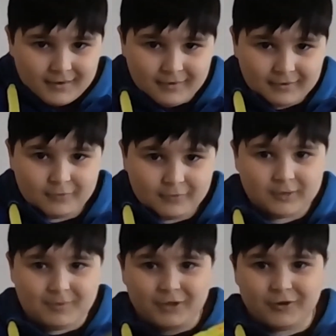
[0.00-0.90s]
This is one
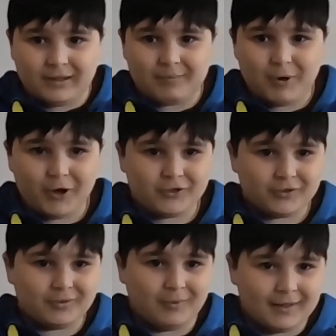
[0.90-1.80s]
of my newly
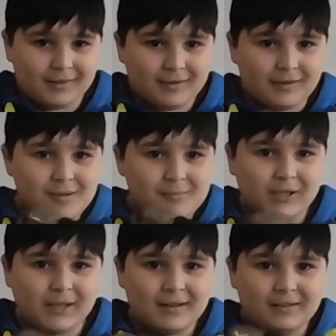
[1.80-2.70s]
purchased ones, but
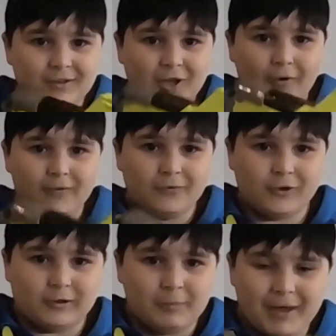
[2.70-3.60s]
it needs to go in for
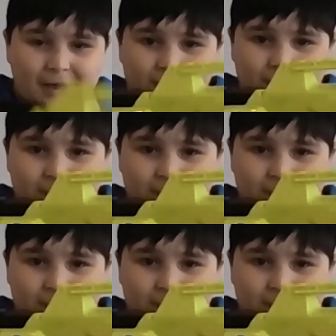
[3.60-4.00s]
a repair.